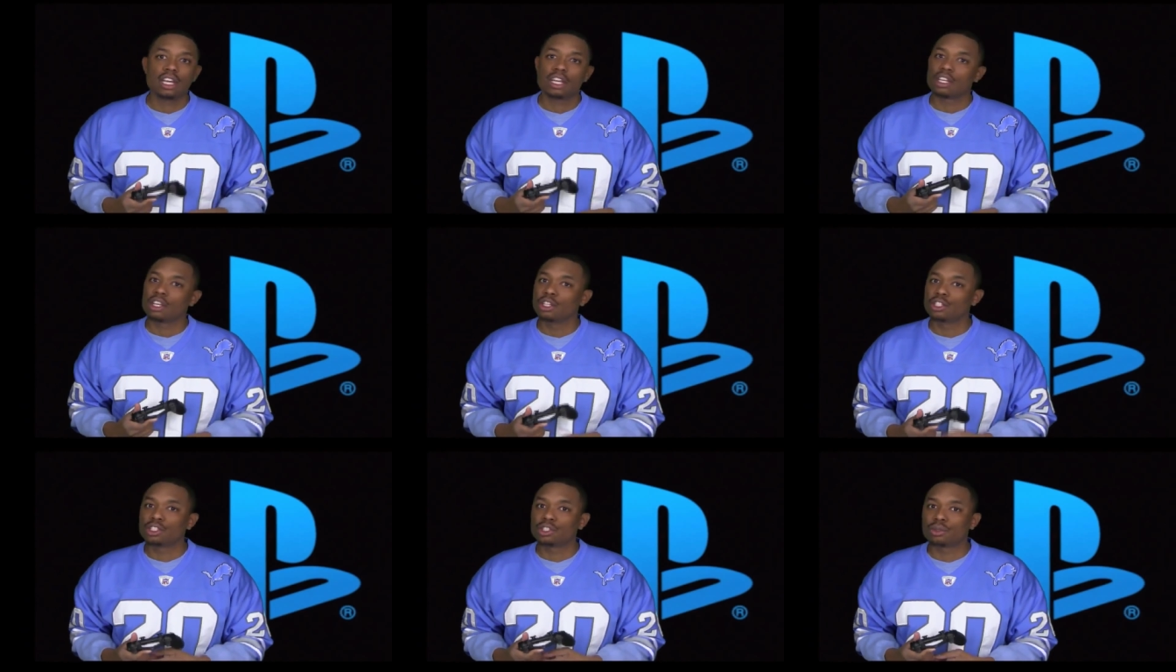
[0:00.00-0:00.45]

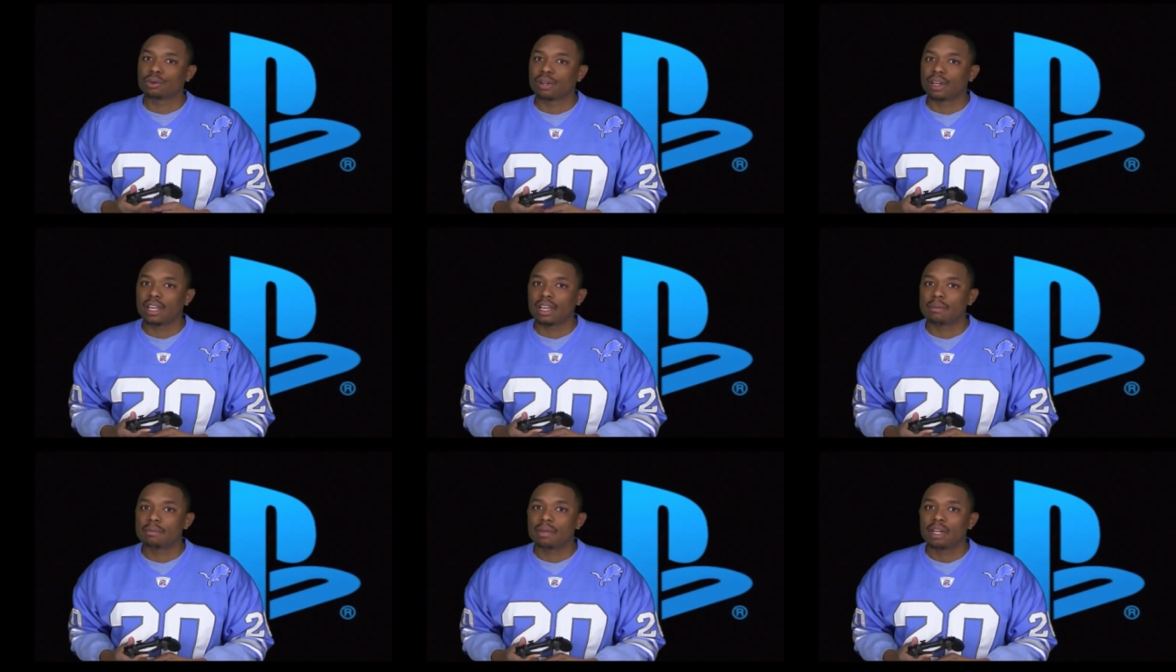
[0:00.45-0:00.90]
You
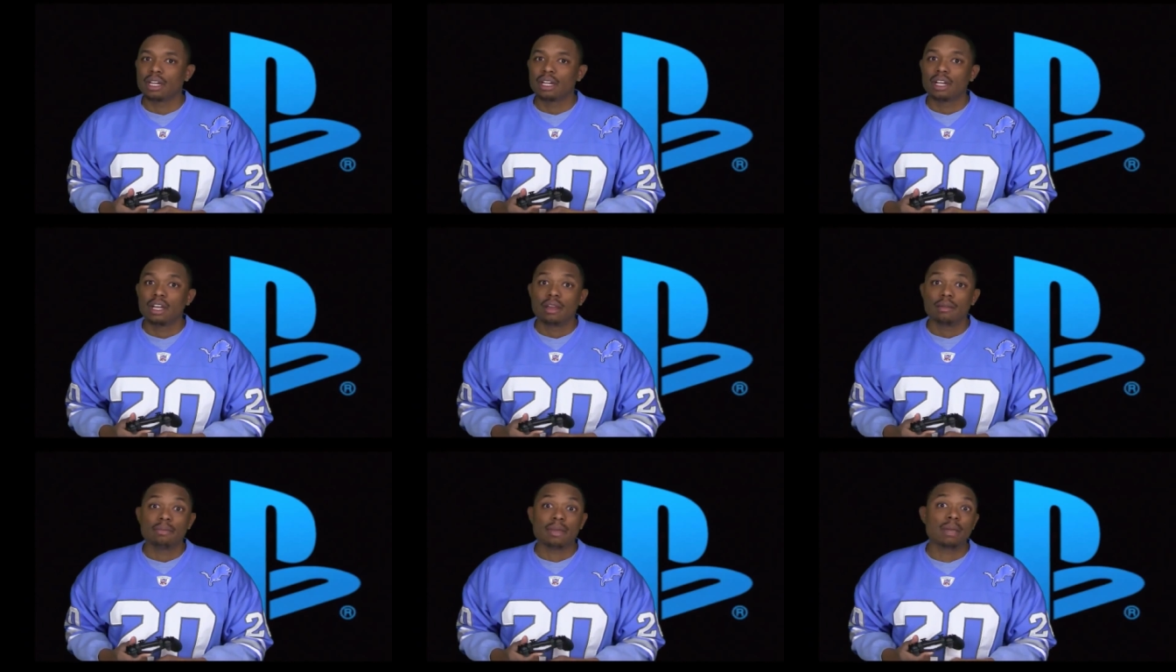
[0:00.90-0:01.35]
stream,
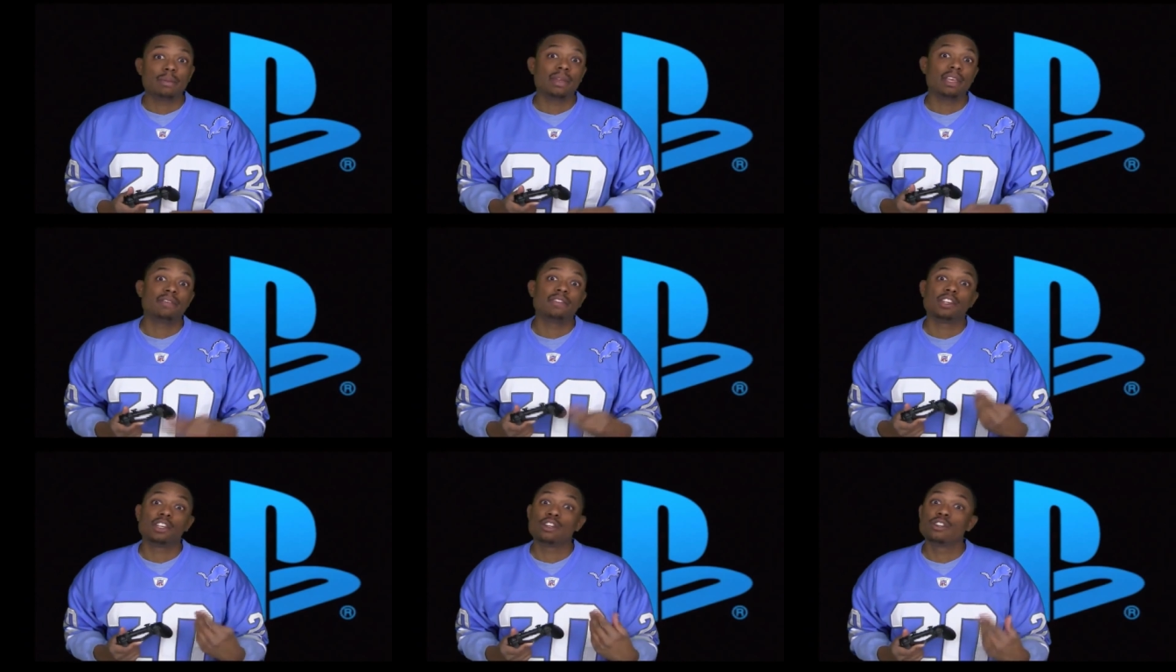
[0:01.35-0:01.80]
maybe
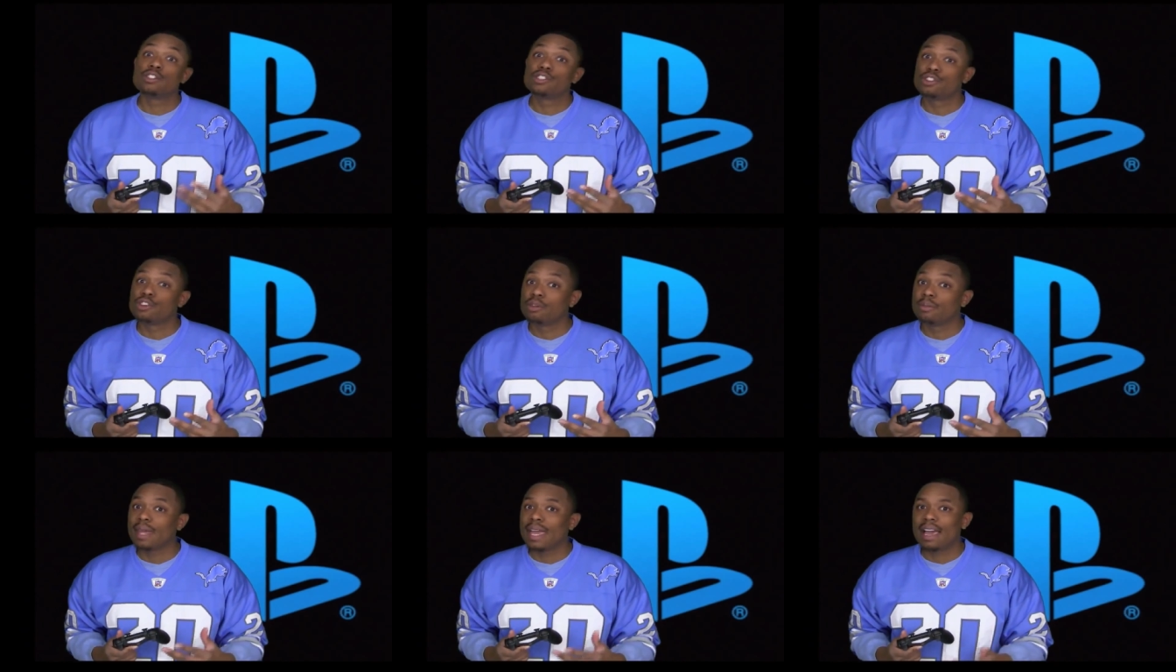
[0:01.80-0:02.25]
even
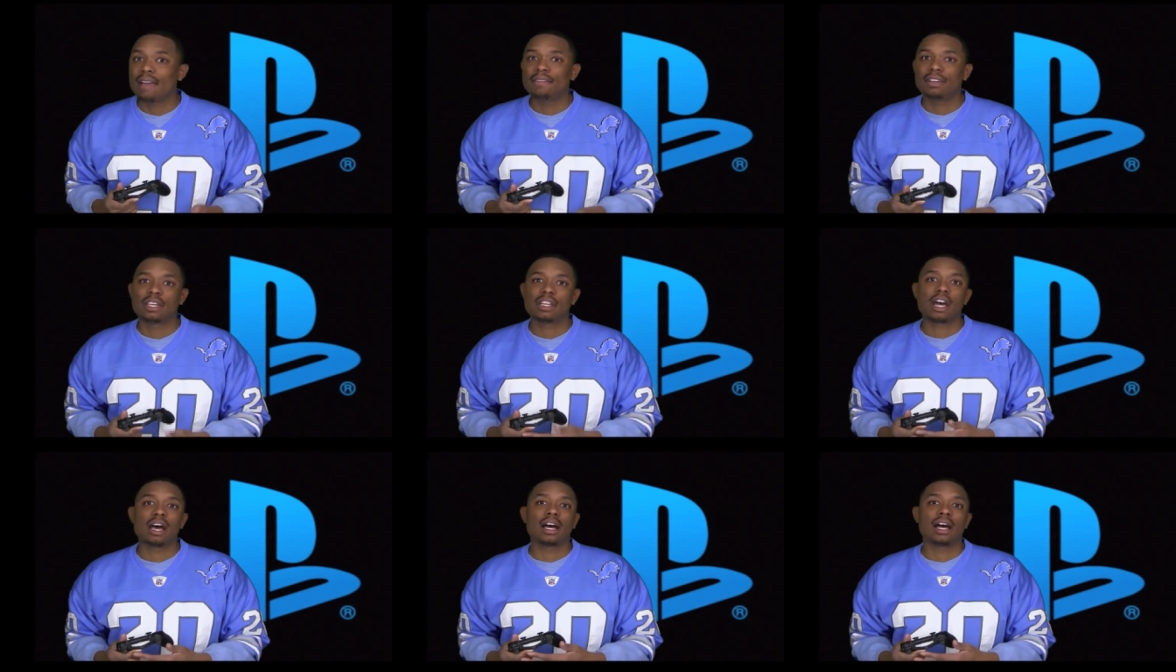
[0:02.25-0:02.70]
YouTube. They
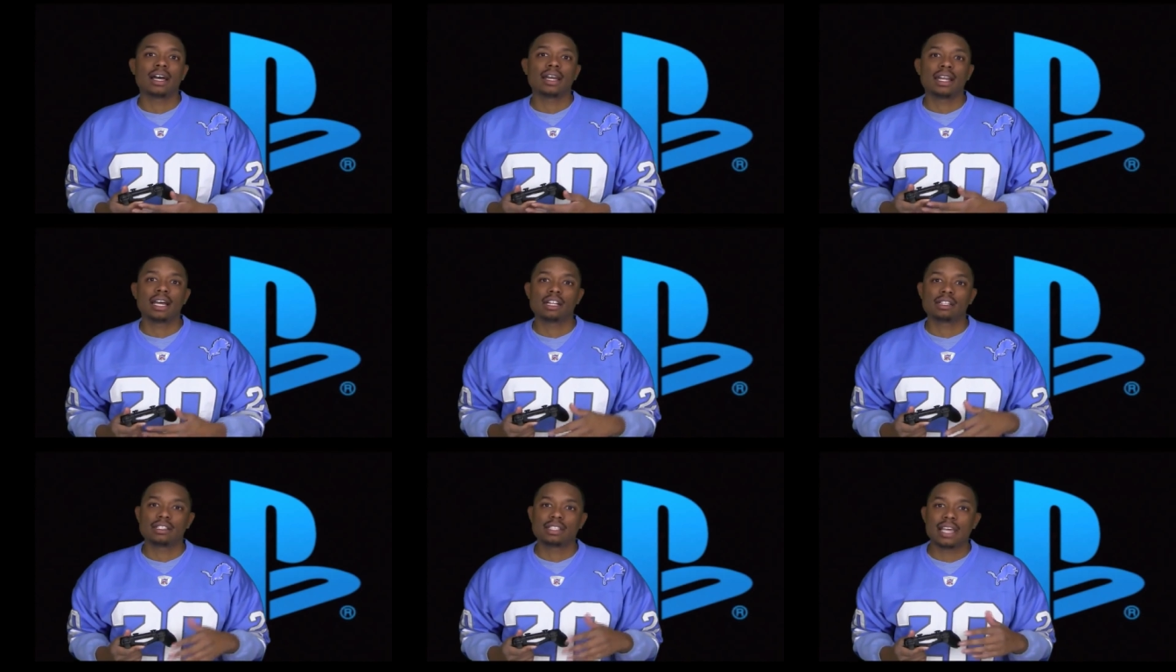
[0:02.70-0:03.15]
haven't
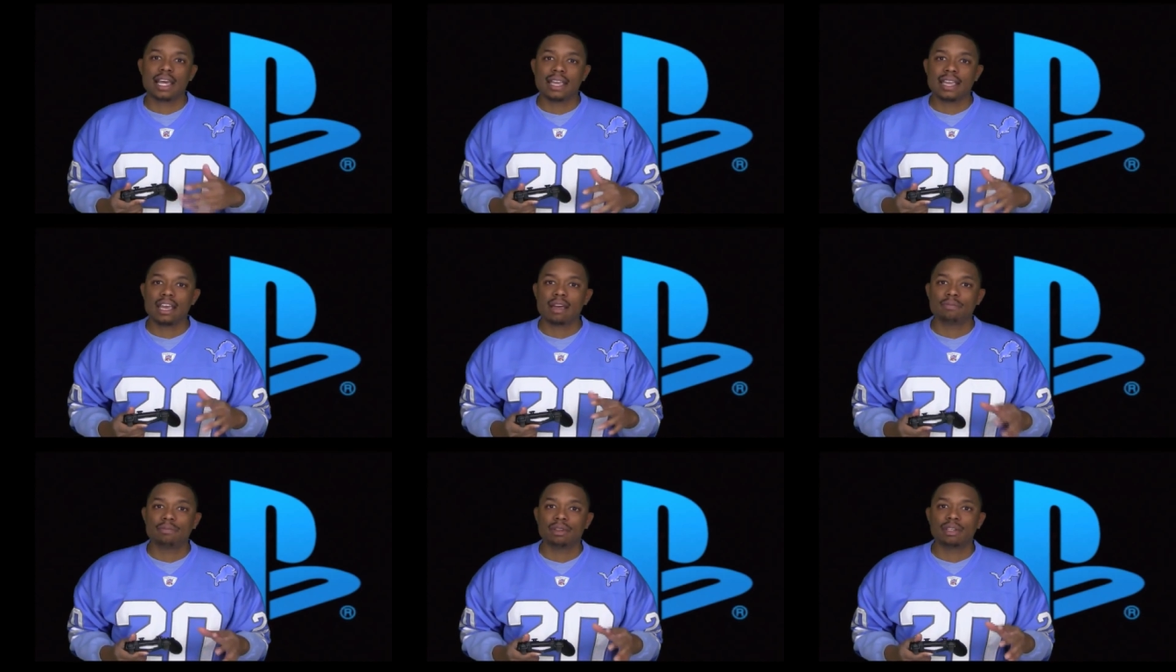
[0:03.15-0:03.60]
announced that
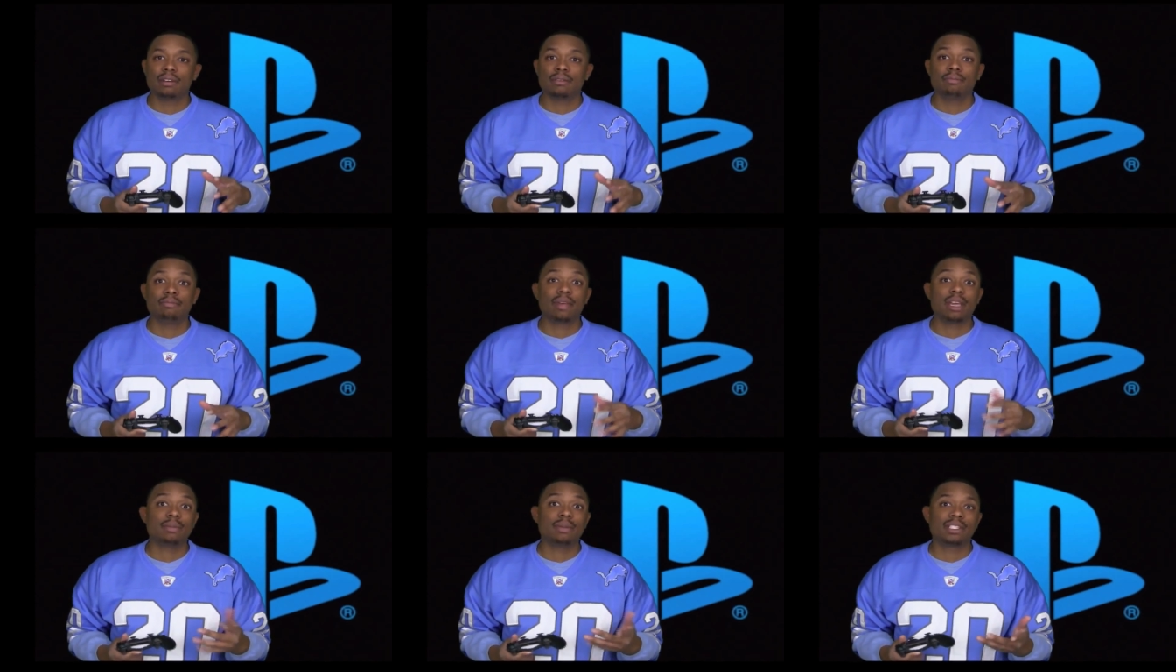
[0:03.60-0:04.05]
yet, but
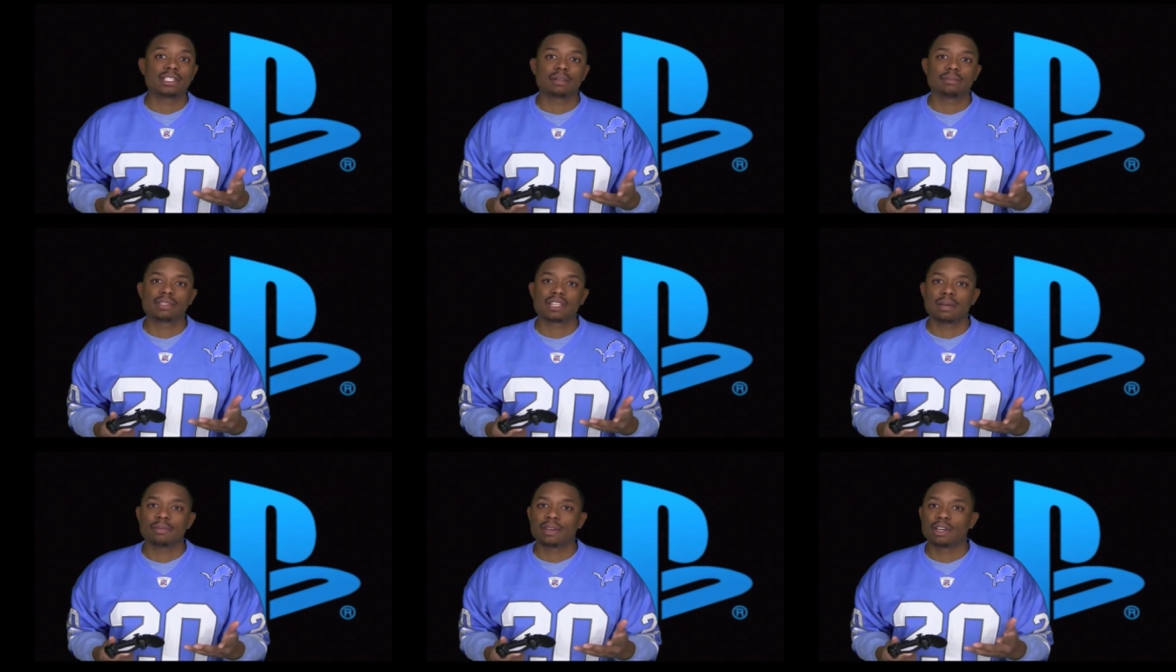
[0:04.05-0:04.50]
maybe
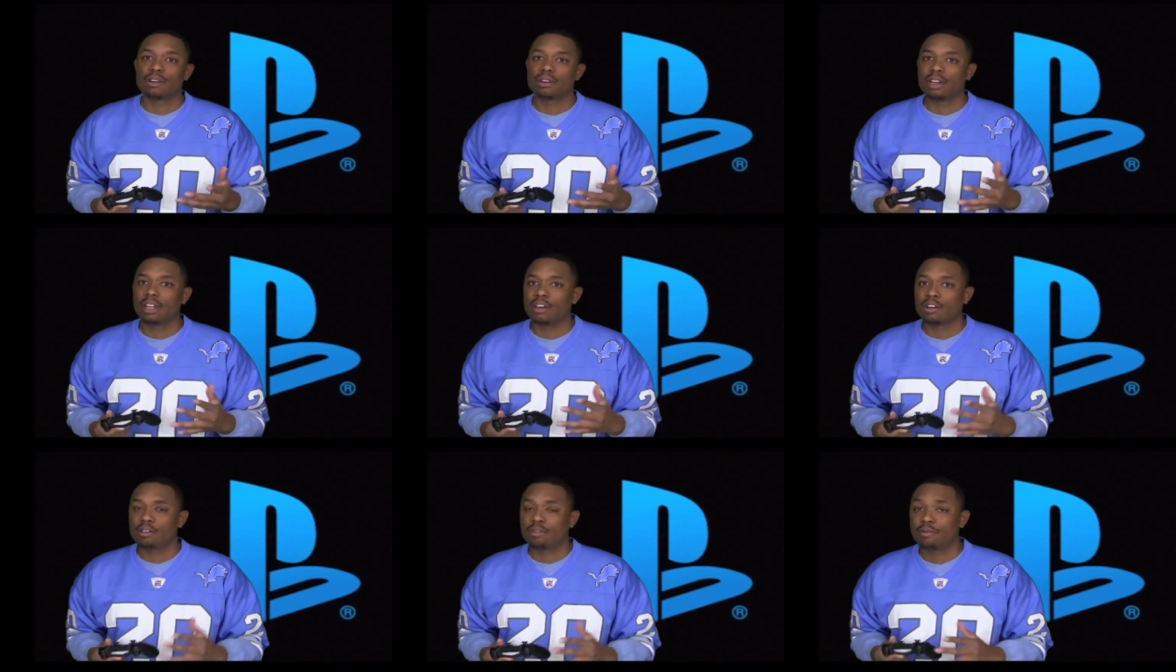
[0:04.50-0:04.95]
sometime here in
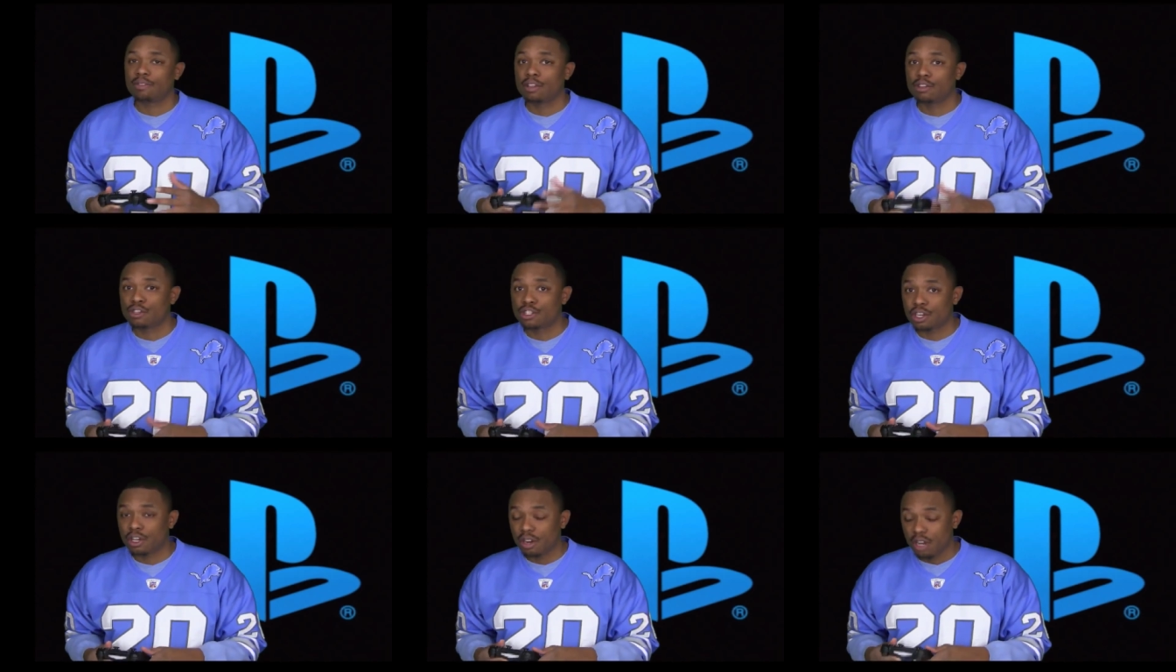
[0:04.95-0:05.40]
the near
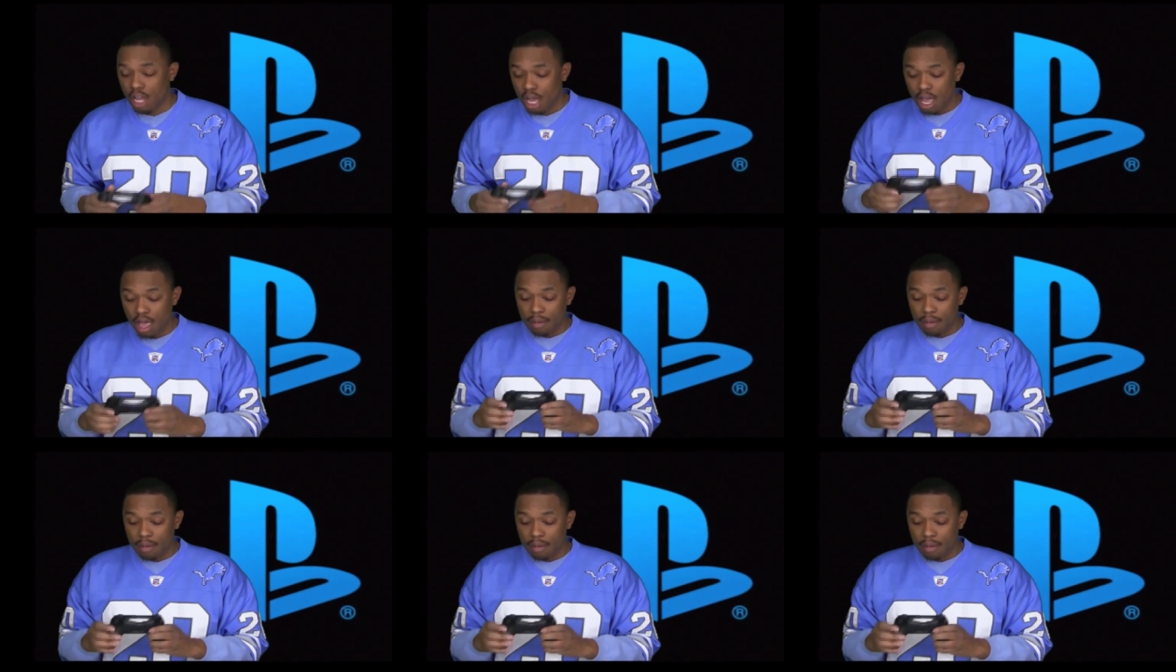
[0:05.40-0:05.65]
future.